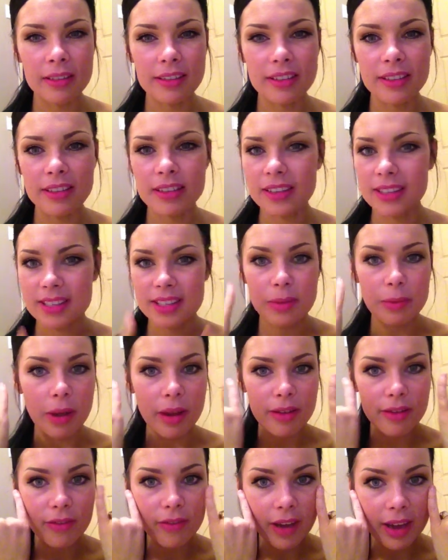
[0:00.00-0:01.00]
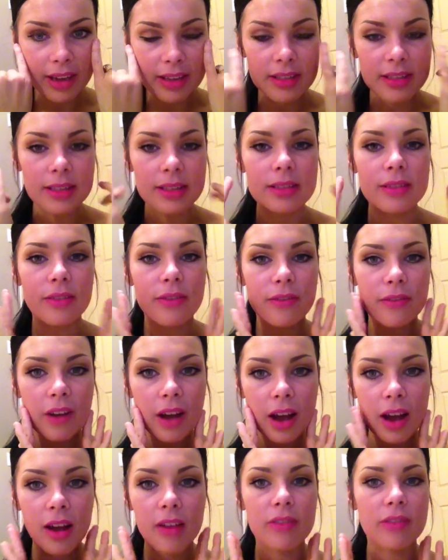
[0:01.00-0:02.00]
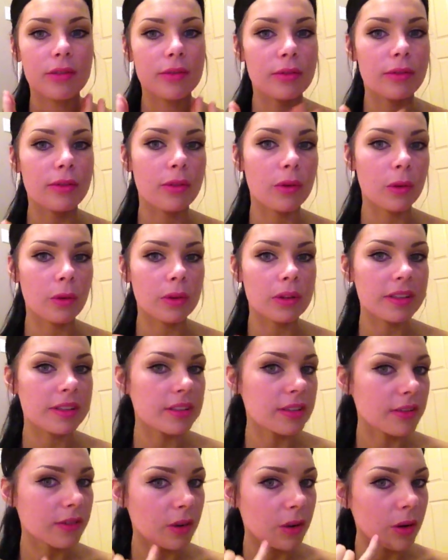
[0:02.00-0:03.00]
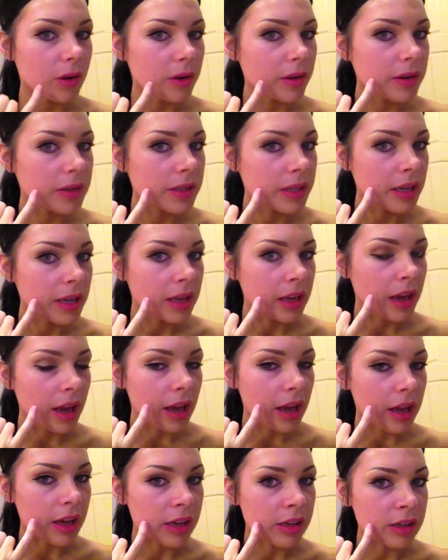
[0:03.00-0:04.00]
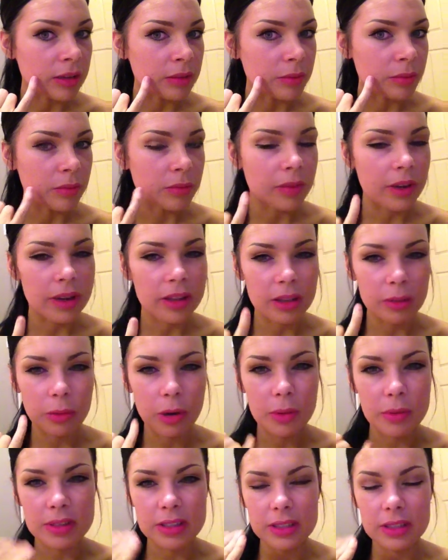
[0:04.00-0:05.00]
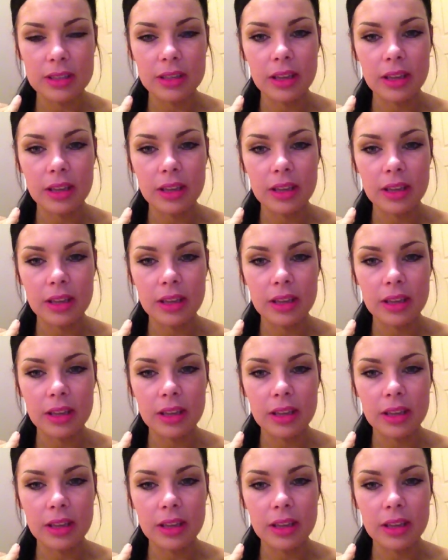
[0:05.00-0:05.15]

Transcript: You can see my face is far from flawless. You've got at the moment